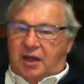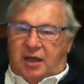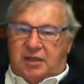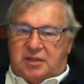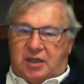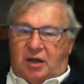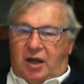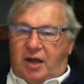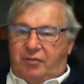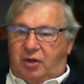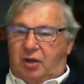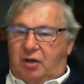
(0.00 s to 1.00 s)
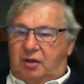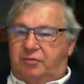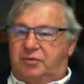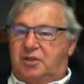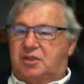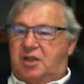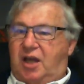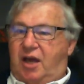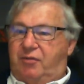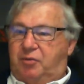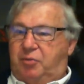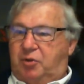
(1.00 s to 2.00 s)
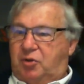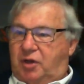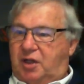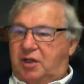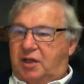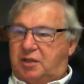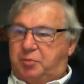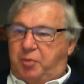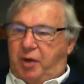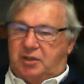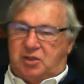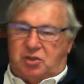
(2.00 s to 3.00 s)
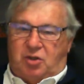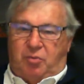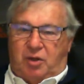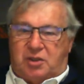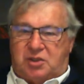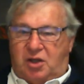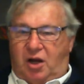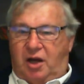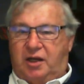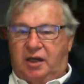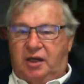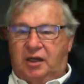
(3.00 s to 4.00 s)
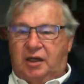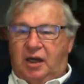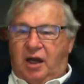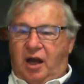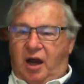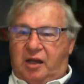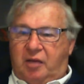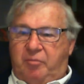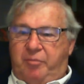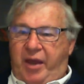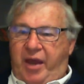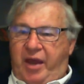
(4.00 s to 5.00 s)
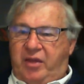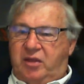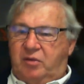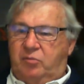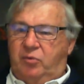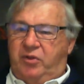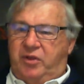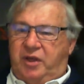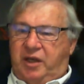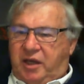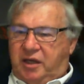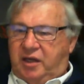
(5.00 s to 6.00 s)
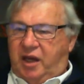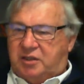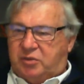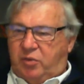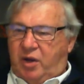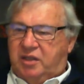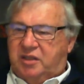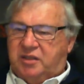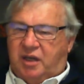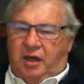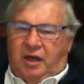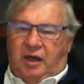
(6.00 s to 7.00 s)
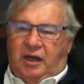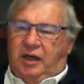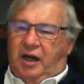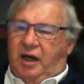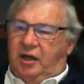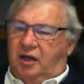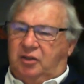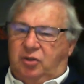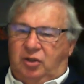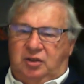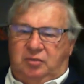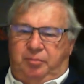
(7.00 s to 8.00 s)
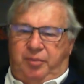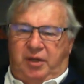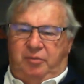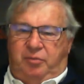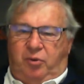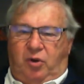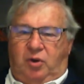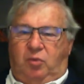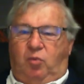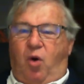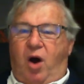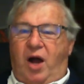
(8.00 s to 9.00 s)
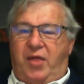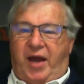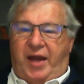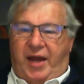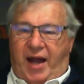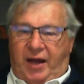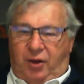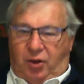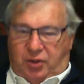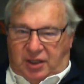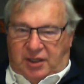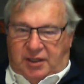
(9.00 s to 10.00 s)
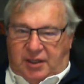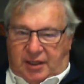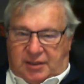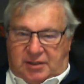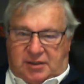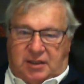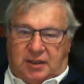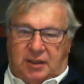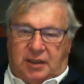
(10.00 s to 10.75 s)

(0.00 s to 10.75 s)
He said, I have a lot of discovered but not indexed pages on my site I compared them with the indexed ones and I couldn't pinpoint why they are not indexed.